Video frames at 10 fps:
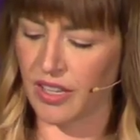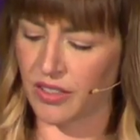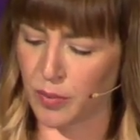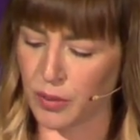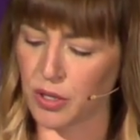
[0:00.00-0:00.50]

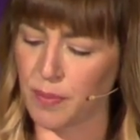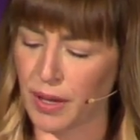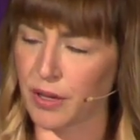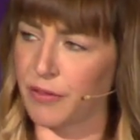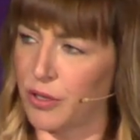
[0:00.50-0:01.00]
to build a
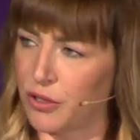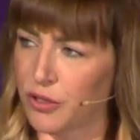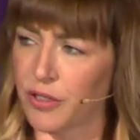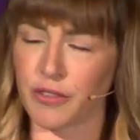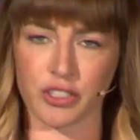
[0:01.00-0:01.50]
better
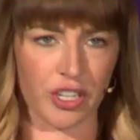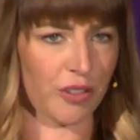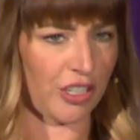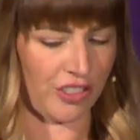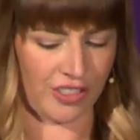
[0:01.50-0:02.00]
future for
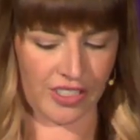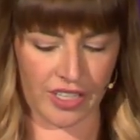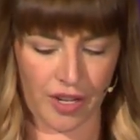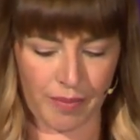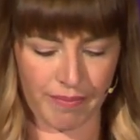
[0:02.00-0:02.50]
generations to
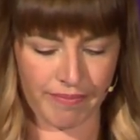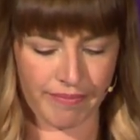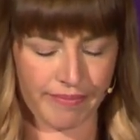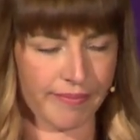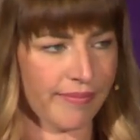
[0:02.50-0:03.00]
come.
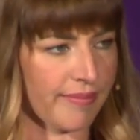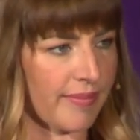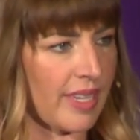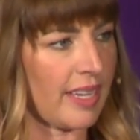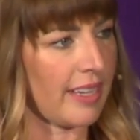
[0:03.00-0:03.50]

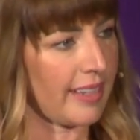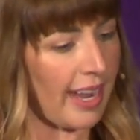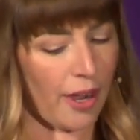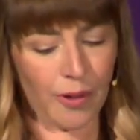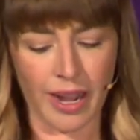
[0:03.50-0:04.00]

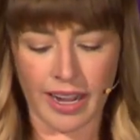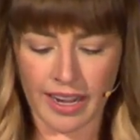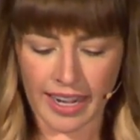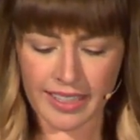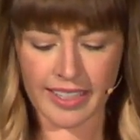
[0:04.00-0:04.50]
Now,
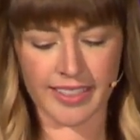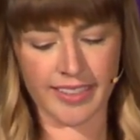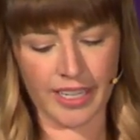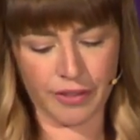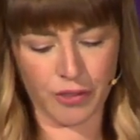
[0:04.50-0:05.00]
I'd like to
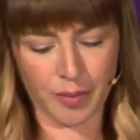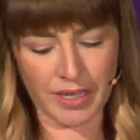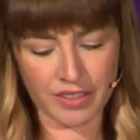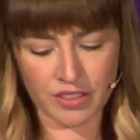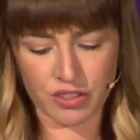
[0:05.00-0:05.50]
take a few
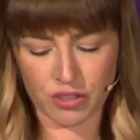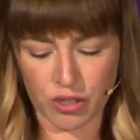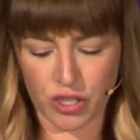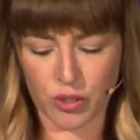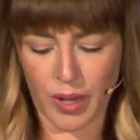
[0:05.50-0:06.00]
minutes to show
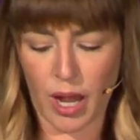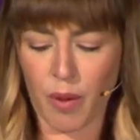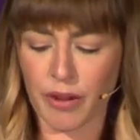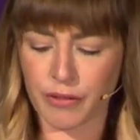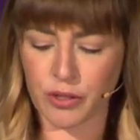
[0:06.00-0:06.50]
you how
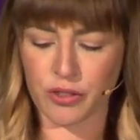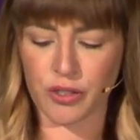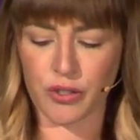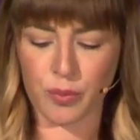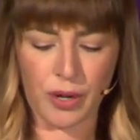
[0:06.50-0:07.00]
our future
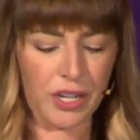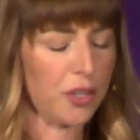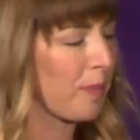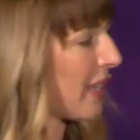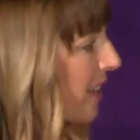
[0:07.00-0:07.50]
is brighter
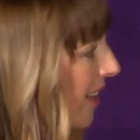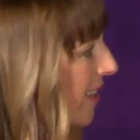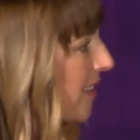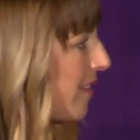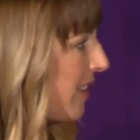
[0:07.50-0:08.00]

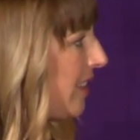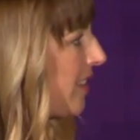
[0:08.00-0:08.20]
because of these